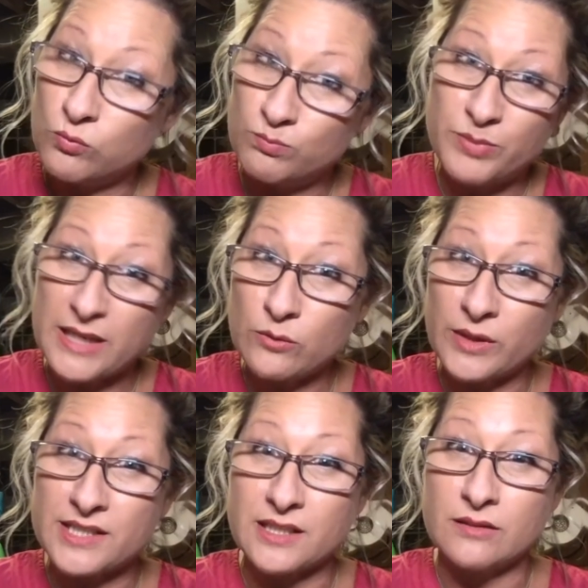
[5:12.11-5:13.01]
big
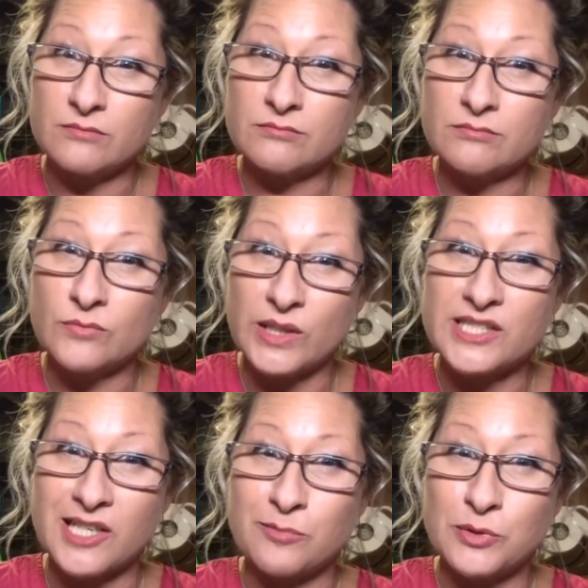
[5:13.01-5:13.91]
reason why
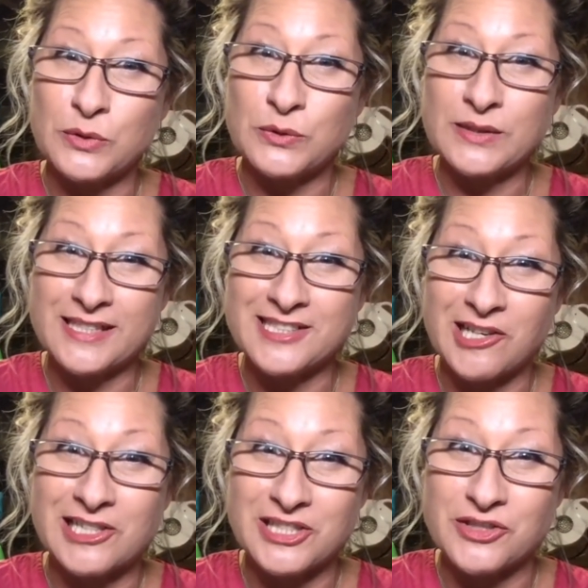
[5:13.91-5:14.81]
shampoo is
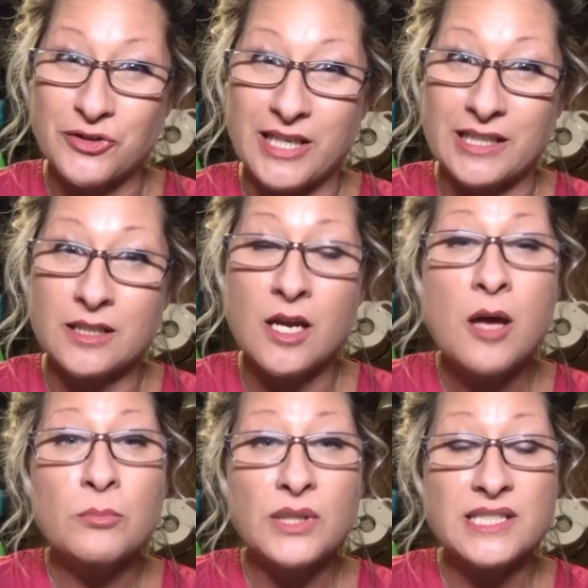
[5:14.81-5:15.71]
concentrated.
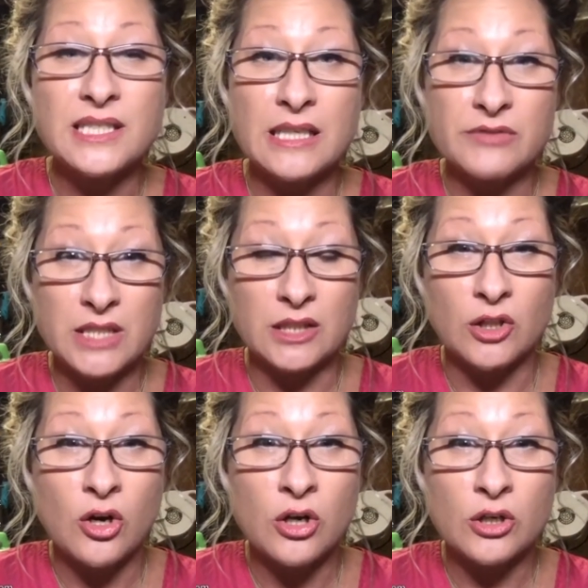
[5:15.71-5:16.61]
Plus it gives it a
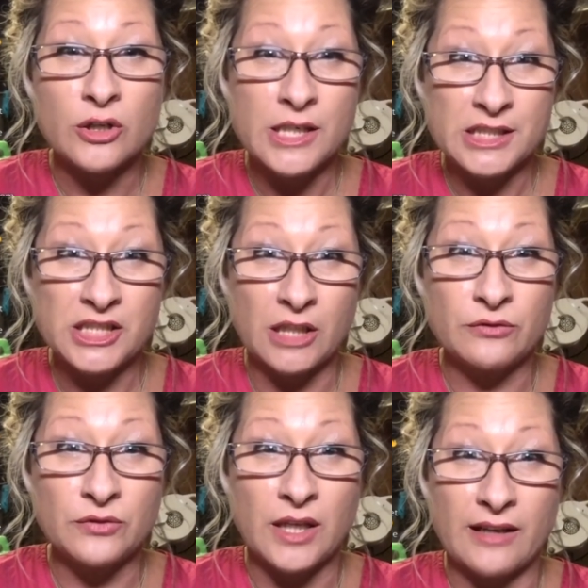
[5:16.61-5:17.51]
longer
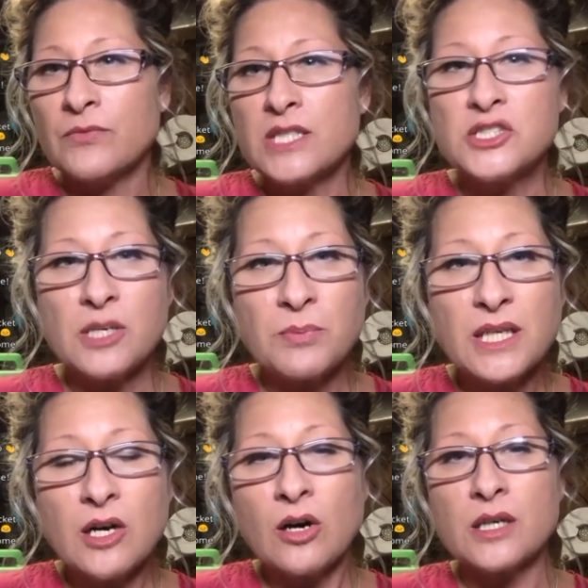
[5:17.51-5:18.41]
shelf life. Shipping
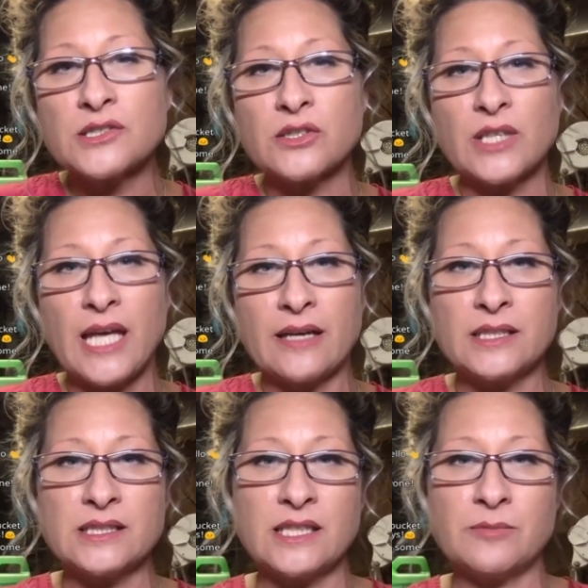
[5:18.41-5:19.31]
costs are
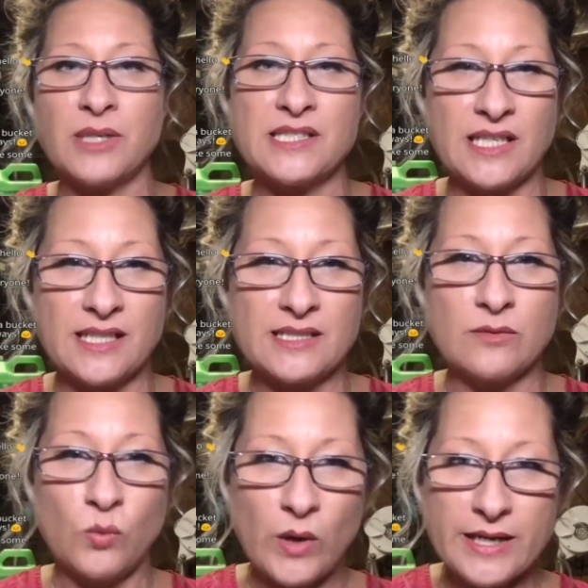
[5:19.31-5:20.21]
calculated by size
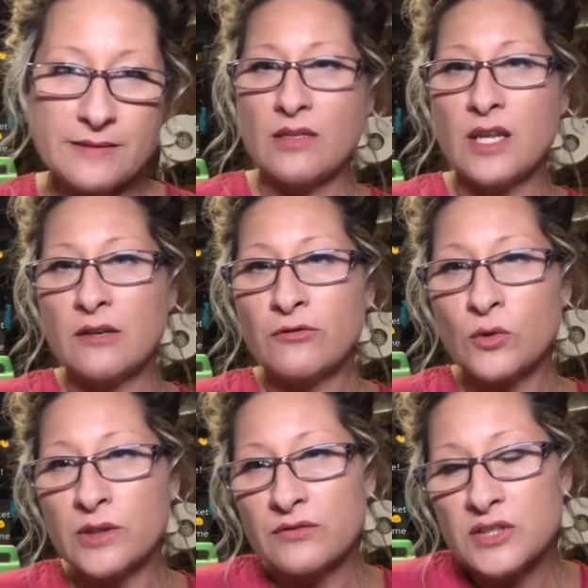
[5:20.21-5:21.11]
and weight.
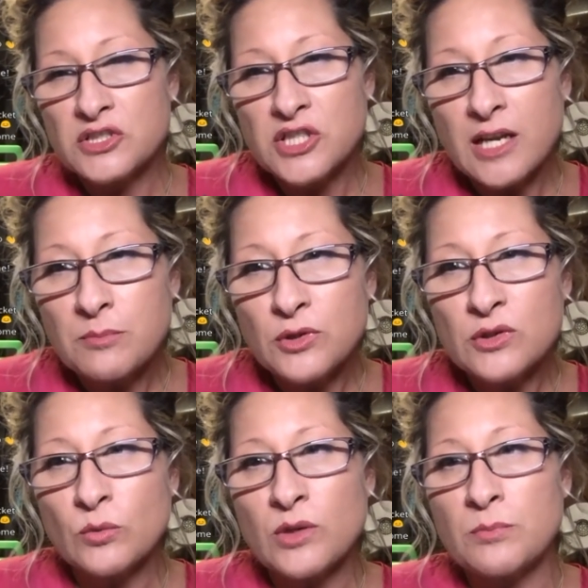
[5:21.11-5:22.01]
Therefore, if the shampoo
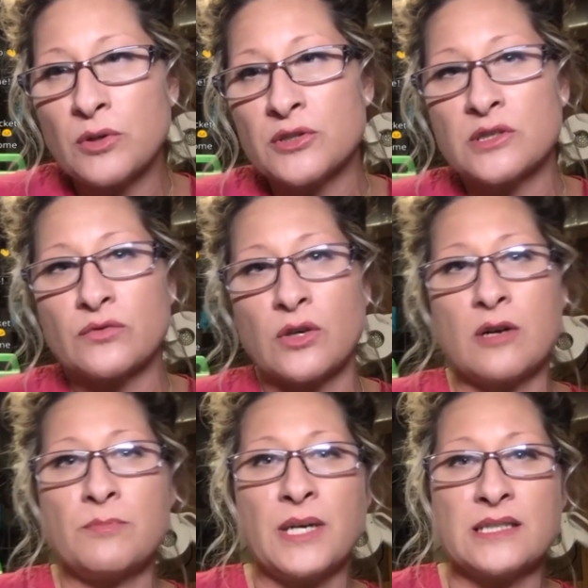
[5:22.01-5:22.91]
that we purchase for
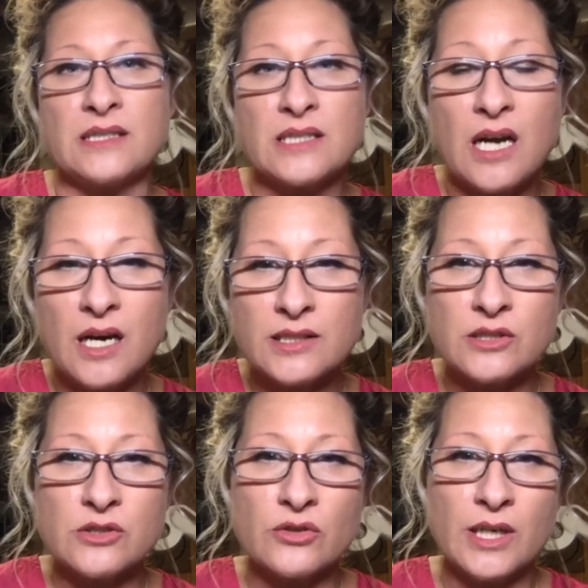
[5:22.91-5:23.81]
our pets is
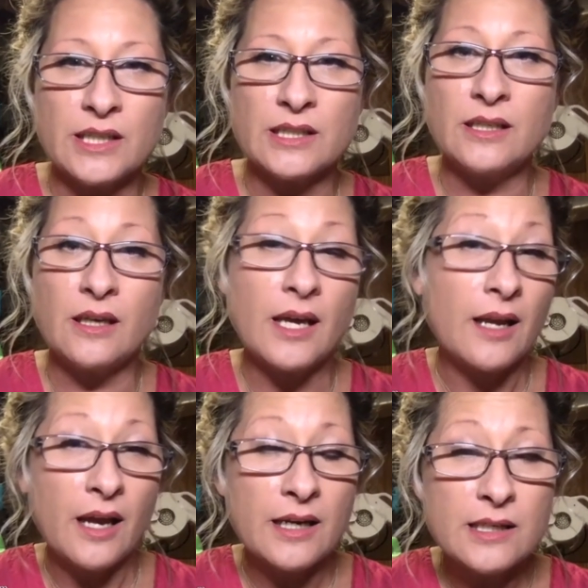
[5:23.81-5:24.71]
concentrated and
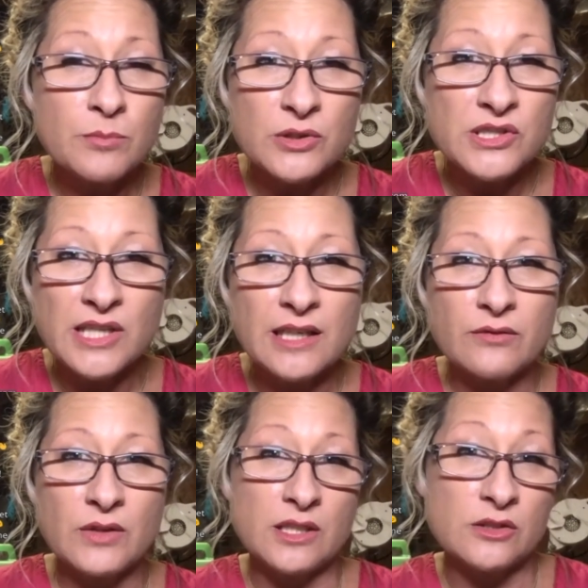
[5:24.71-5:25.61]
80%
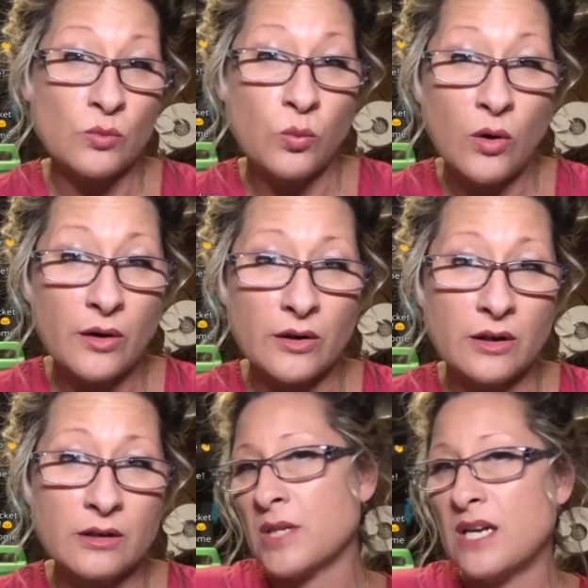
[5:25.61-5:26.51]
of it is
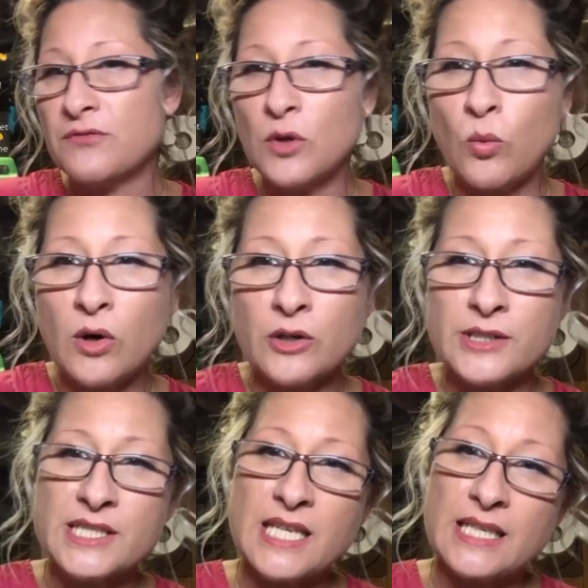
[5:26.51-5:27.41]
water, if the water
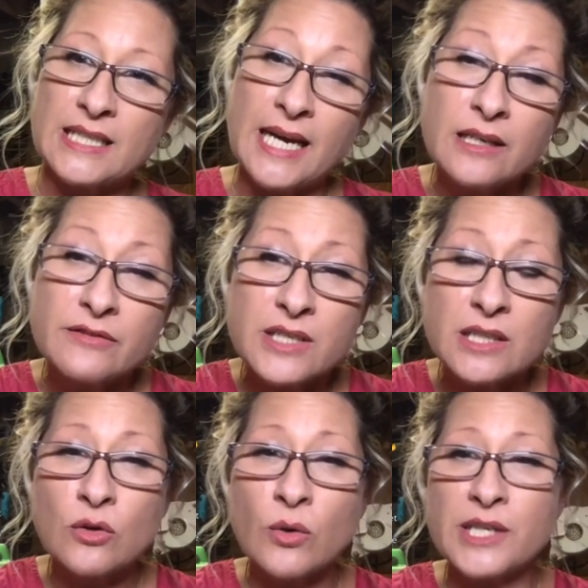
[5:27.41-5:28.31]
is taken out of the
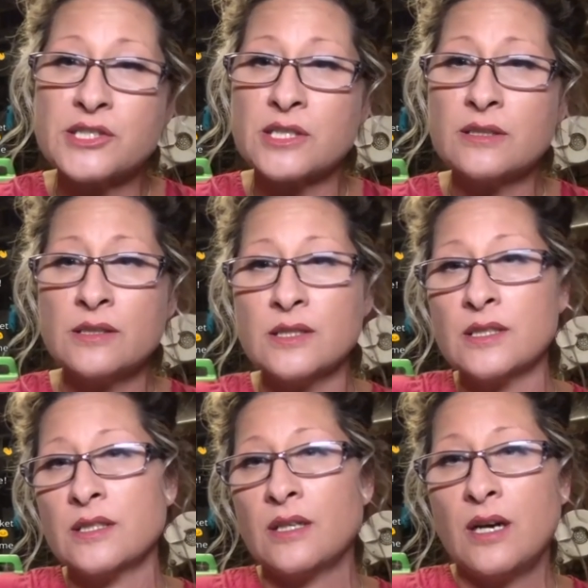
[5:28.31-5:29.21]
equation,
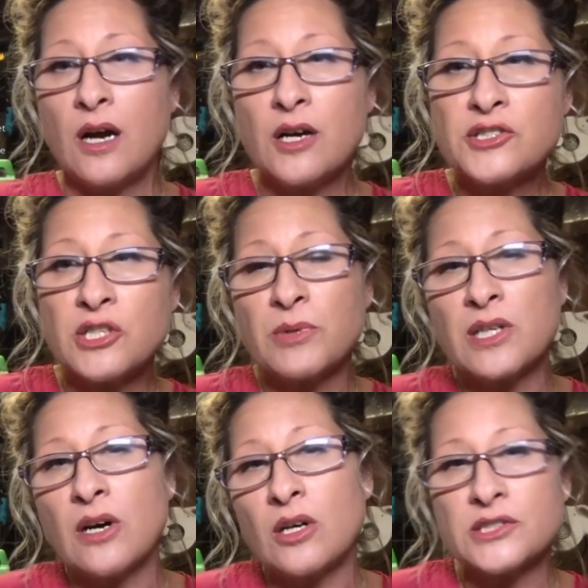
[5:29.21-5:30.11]
our shipping
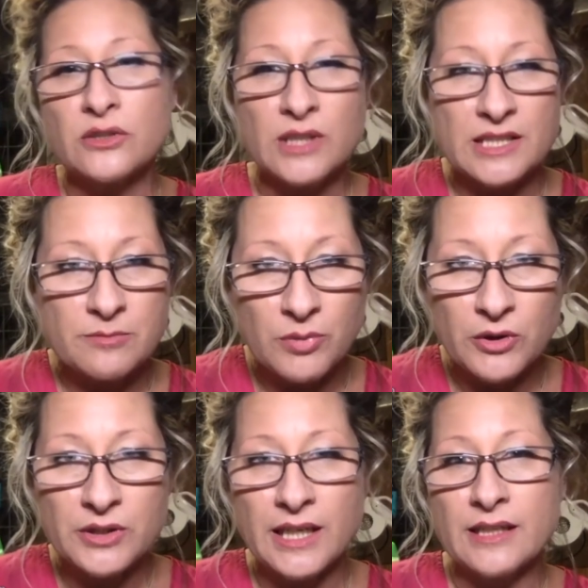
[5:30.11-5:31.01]
costs are less
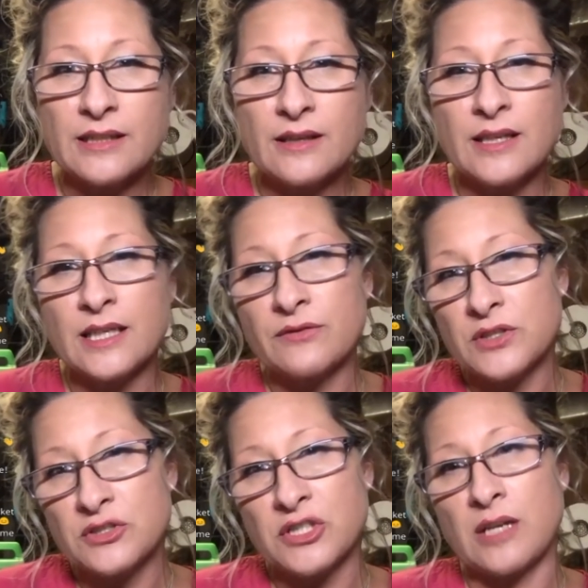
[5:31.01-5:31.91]
burdening than if the
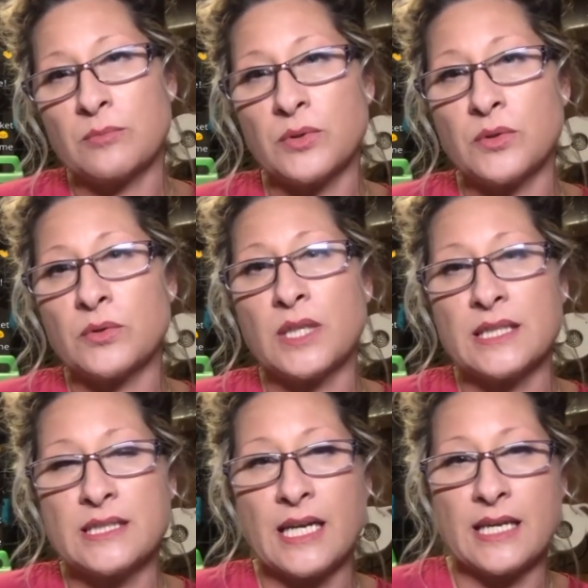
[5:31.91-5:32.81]
shampoo
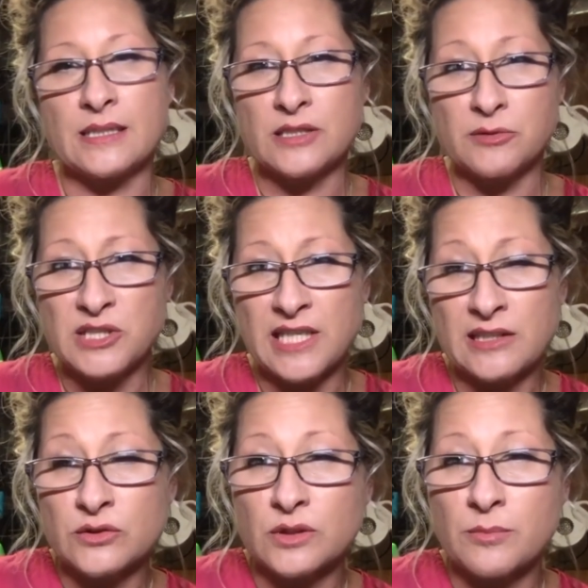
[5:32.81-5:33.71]
contained a
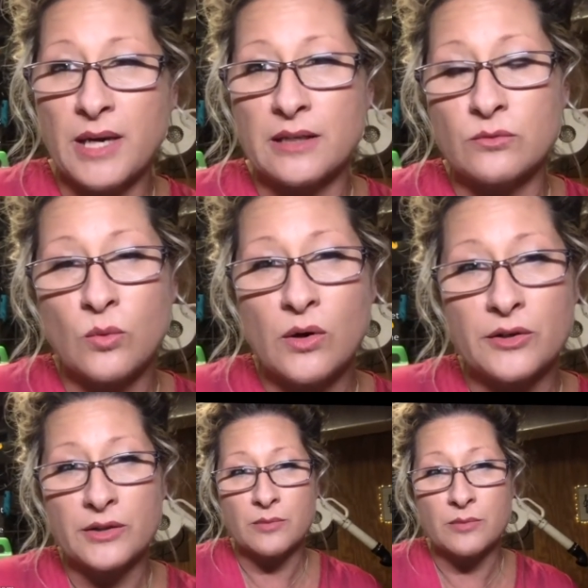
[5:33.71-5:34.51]
substantial amount of water in the